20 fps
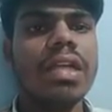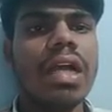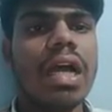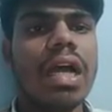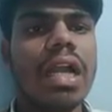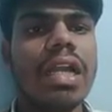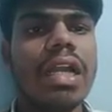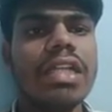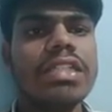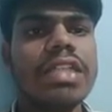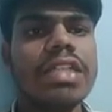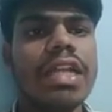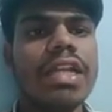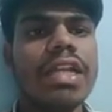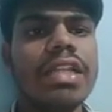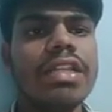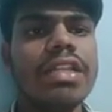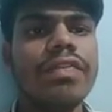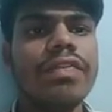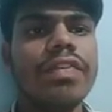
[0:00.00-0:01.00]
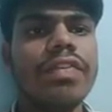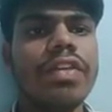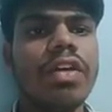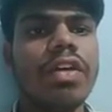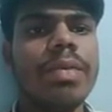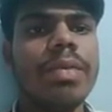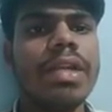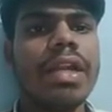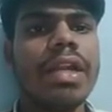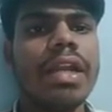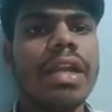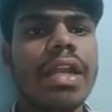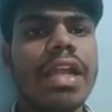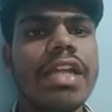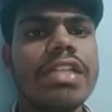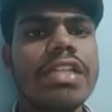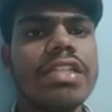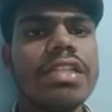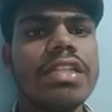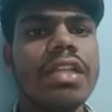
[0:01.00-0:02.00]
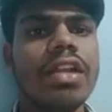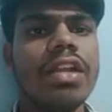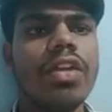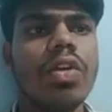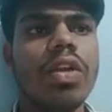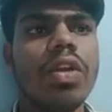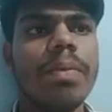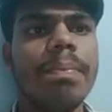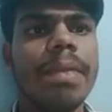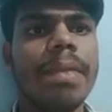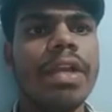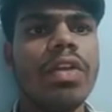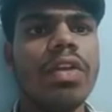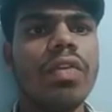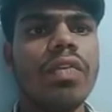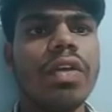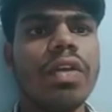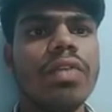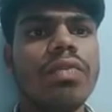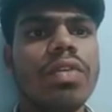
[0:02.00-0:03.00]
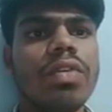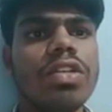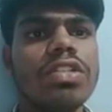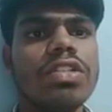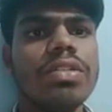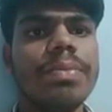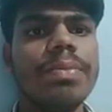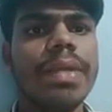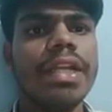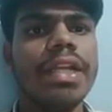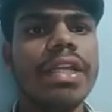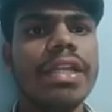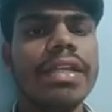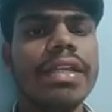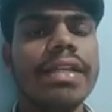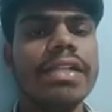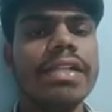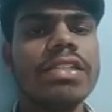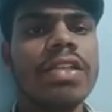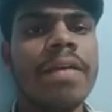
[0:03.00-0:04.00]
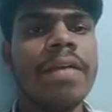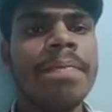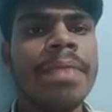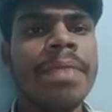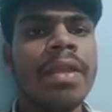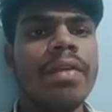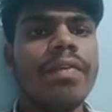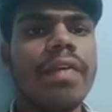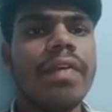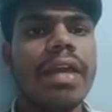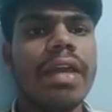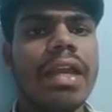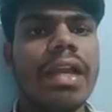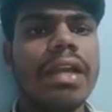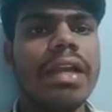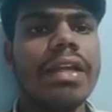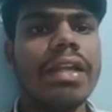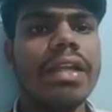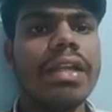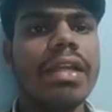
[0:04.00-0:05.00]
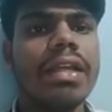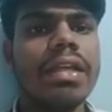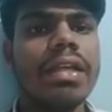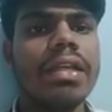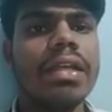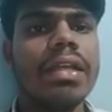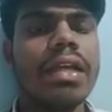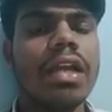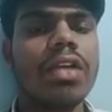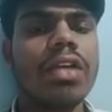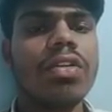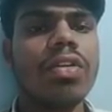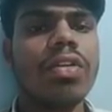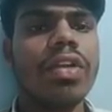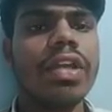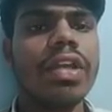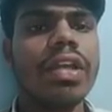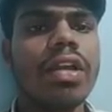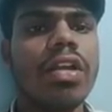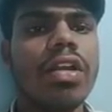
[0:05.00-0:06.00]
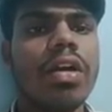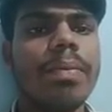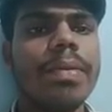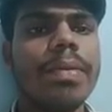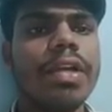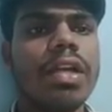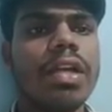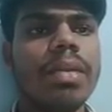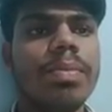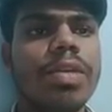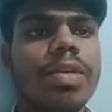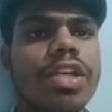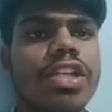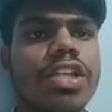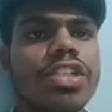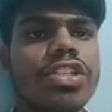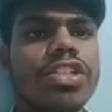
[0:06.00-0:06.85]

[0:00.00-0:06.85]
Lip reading: Understanding the phenomenon aids in the development of advanced materials for electronic and optical applications.